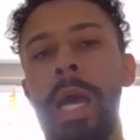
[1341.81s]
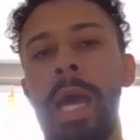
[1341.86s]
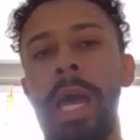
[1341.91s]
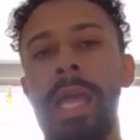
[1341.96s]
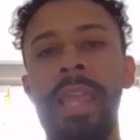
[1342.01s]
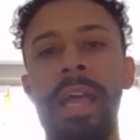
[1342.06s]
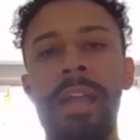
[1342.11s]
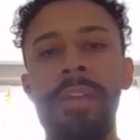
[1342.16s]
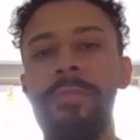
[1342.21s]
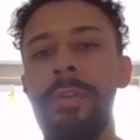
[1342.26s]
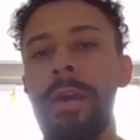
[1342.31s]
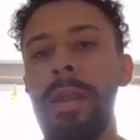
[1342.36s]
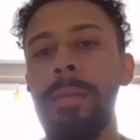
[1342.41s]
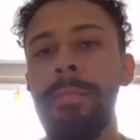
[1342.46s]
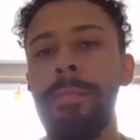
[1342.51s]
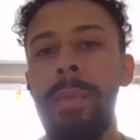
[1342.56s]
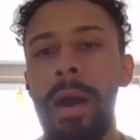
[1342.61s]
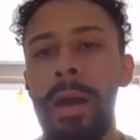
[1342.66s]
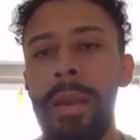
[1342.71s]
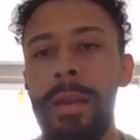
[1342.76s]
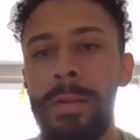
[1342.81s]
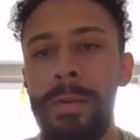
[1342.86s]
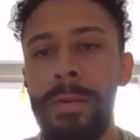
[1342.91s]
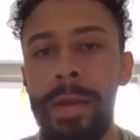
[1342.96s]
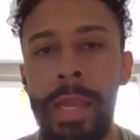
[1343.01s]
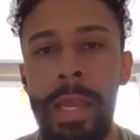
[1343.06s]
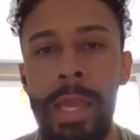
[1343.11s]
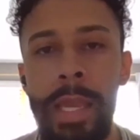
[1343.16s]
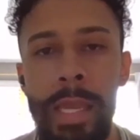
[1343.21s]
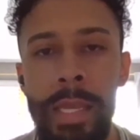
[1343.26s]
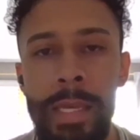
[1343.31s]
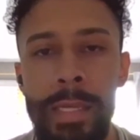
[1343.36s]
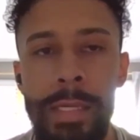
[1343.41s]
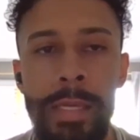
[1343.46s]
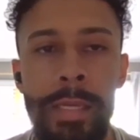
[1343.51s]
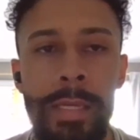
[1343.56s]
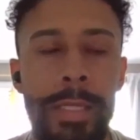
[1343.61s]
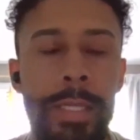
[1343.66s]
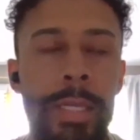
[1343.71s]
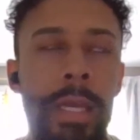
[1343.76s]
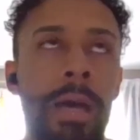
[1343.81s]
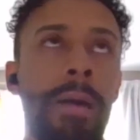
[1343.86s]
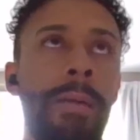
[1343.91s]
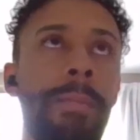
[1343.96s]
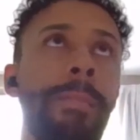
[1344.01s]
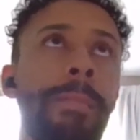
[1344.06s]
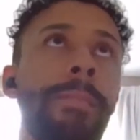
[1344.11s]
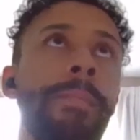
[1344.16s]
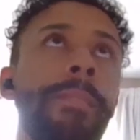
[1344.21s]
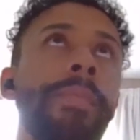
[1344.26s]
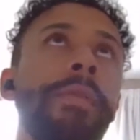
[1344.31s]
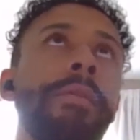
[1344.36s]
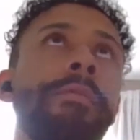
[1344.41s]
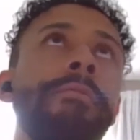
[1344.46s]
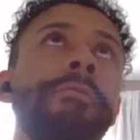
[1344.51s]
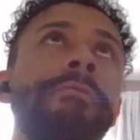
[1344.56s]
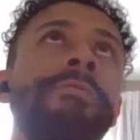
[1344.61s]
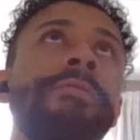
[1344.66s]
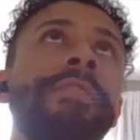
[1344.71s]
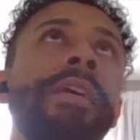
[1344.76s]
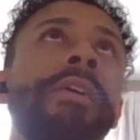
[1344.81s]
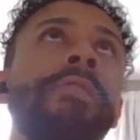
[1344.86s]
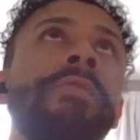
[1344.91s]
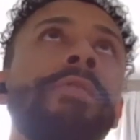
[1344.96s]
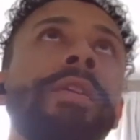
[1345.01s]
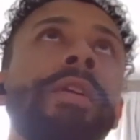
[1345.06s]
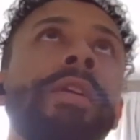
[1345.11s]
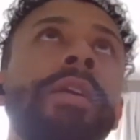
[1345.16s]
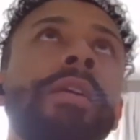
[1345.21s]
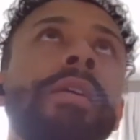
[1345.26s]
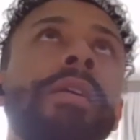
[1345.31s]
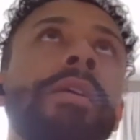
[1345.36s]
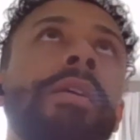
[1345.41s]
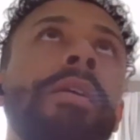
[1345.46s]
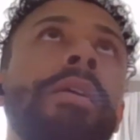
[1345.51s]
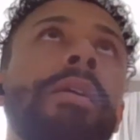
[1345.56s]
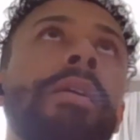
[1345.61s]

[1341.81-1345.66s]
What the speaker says: electronic monitoring isn't some very,